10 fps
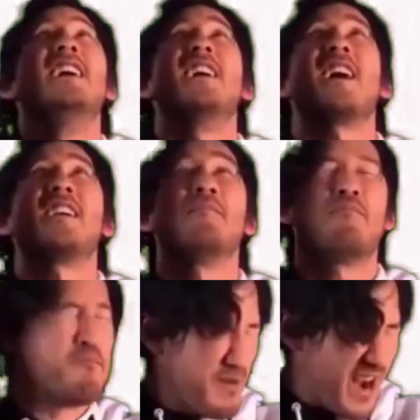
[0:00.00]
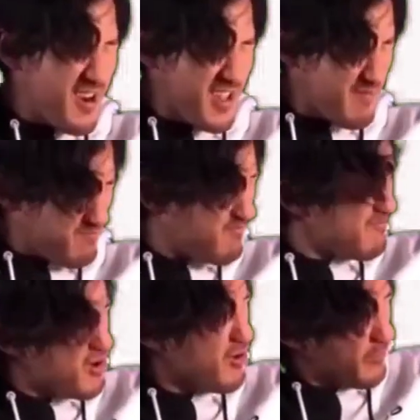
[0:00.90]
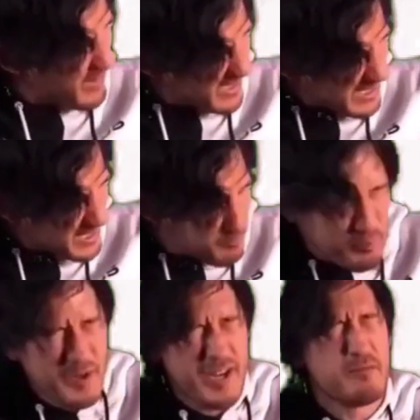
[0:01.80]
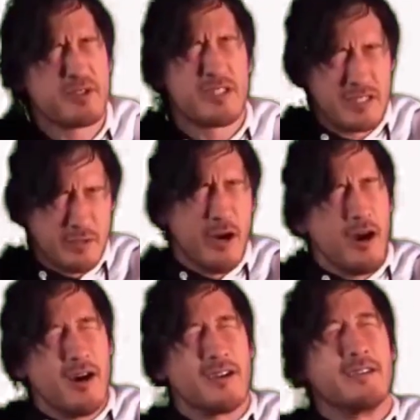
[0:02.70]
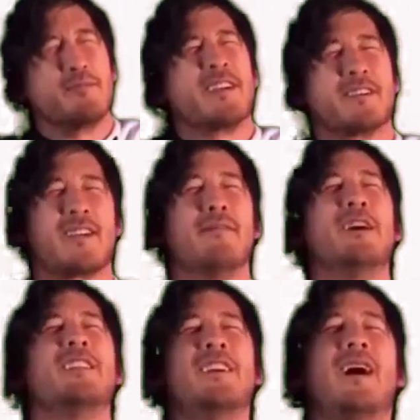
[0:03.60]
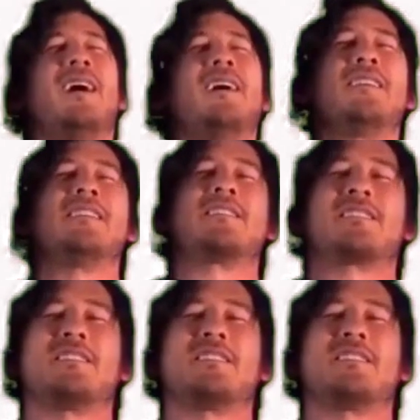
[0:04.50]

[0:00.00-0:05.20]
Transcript: I can barely move it, but I'm strong because I'm an honest.